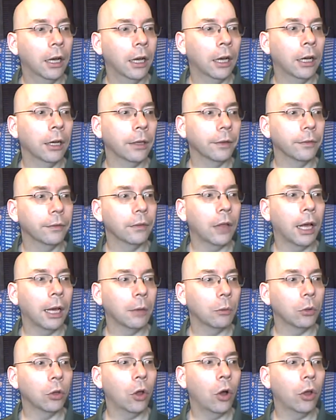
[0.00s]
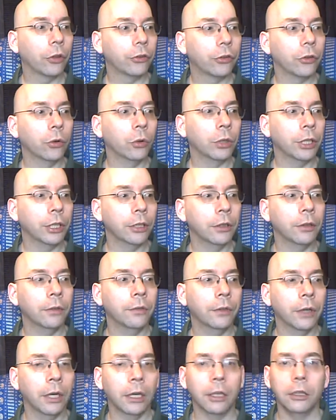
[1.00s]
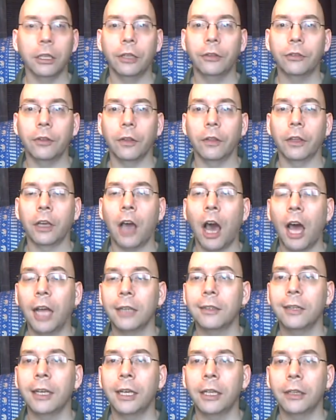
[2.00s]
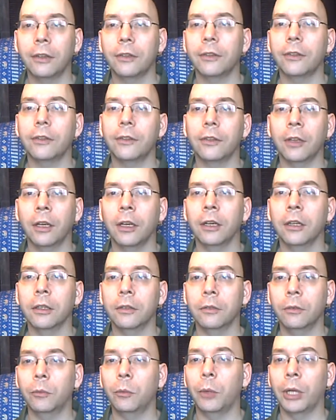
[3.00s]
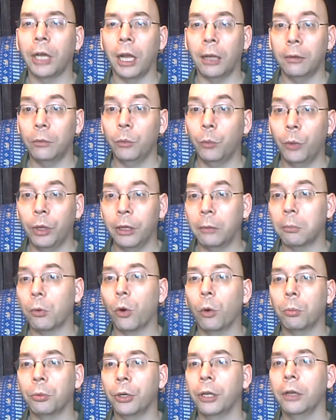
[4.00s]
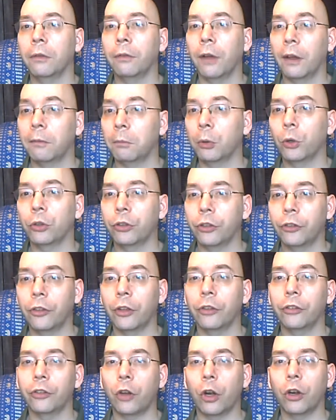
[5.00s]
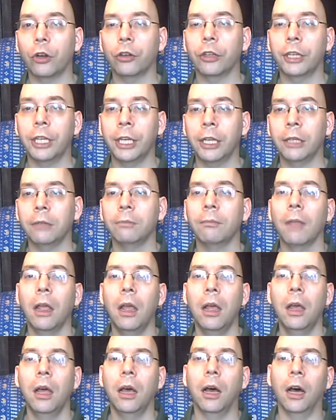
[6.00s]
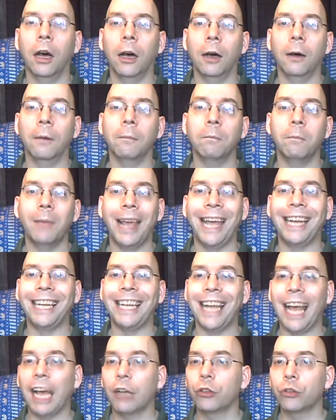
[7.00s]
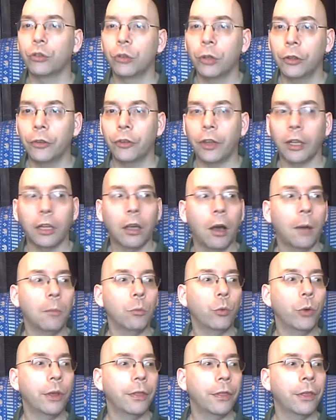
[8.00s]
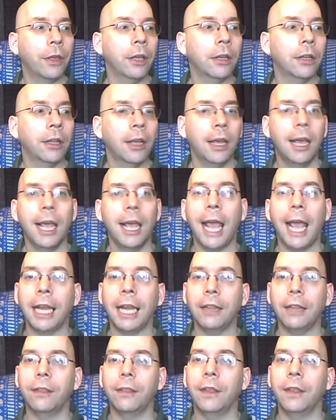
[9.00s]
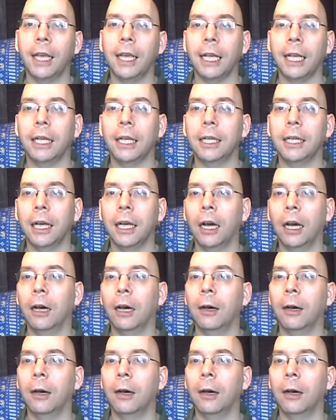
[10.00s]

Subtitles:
I will also give a list of the contents when appropriate, if I purchase a starter kit, any extras that come with it, anything